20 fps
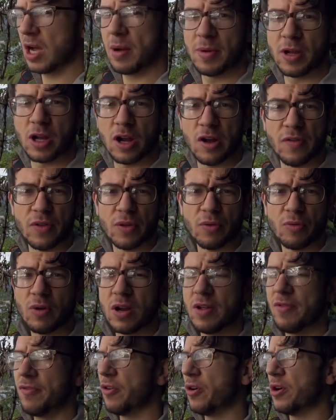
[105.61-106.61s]
coming over the
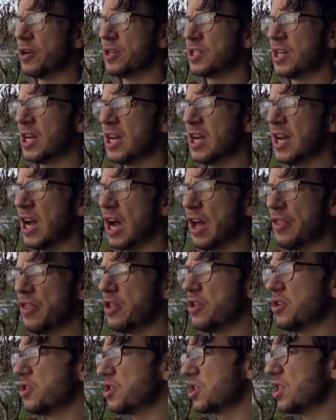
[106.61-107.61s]
rainforest. I
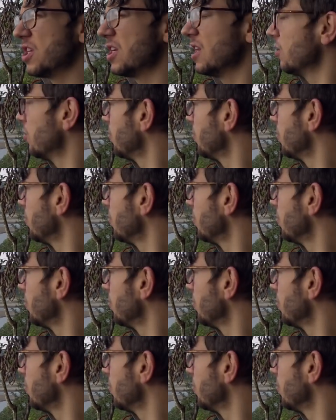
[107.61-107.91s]
think you just need a